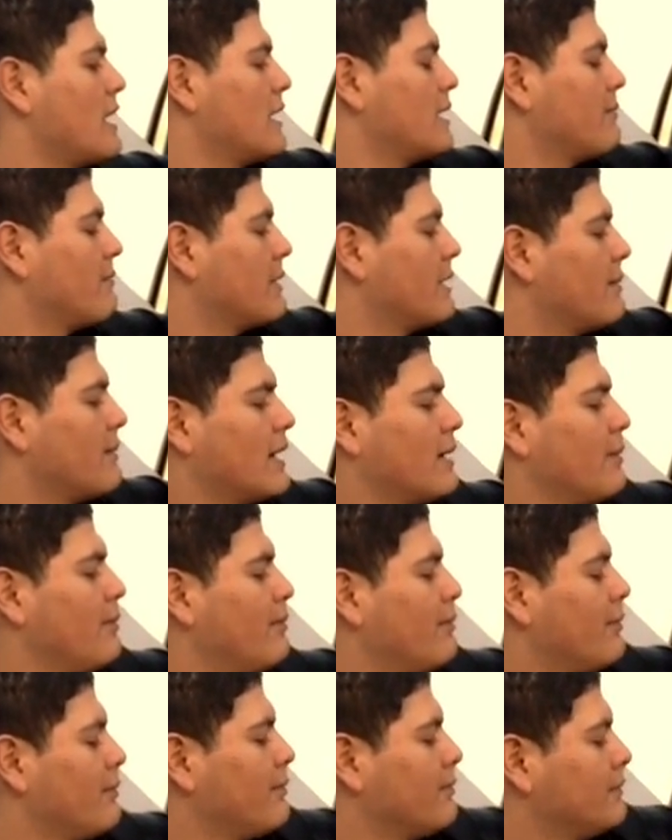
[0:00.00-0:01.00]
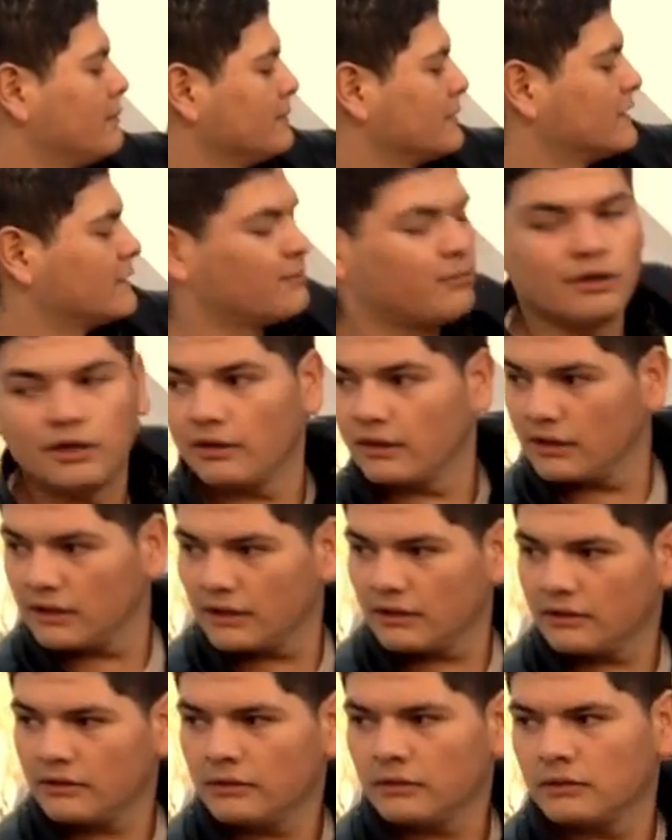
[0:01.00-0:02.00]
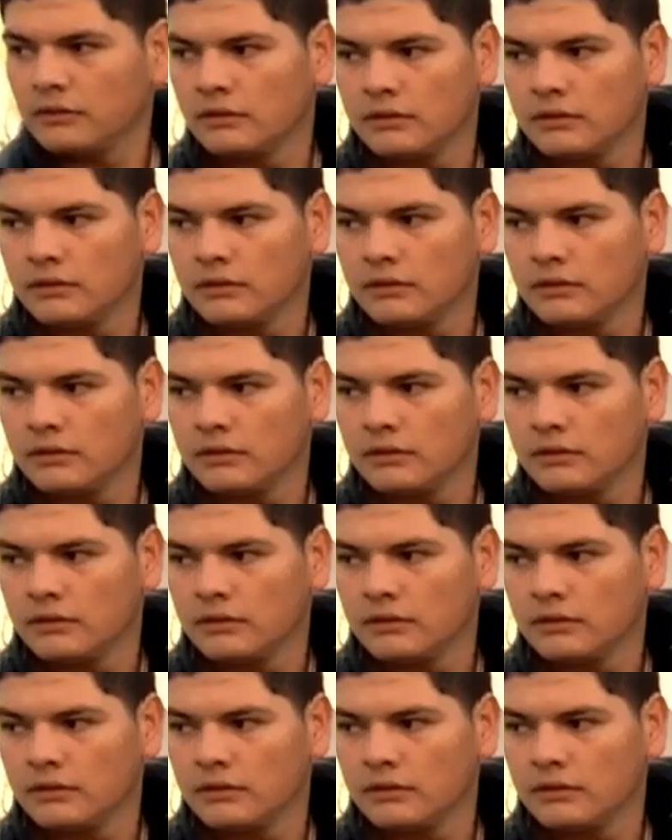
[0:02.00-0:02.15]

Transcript: and it might explode a little.